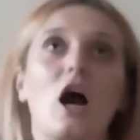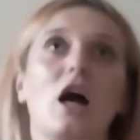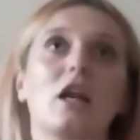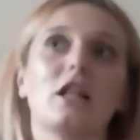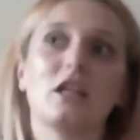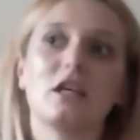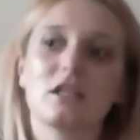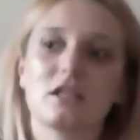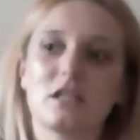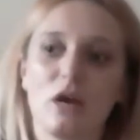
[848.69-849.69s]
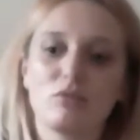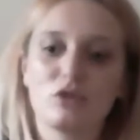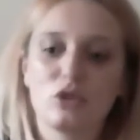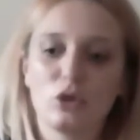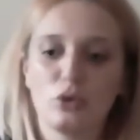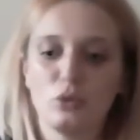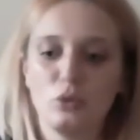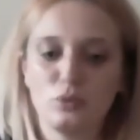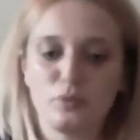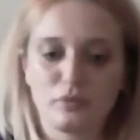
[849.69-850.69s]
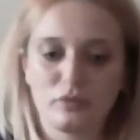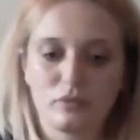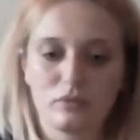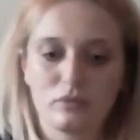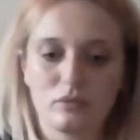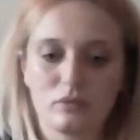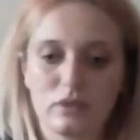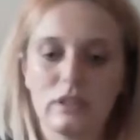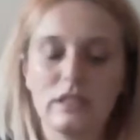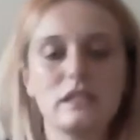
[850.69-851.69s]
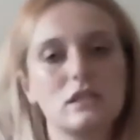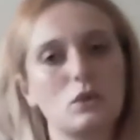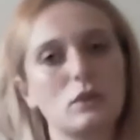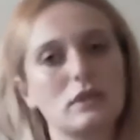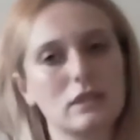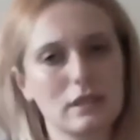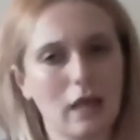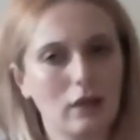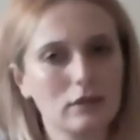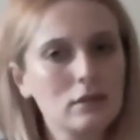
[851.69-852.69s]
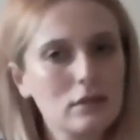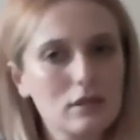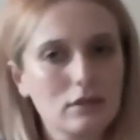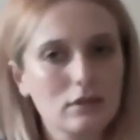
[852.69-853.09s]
And I think it's down to needing to understand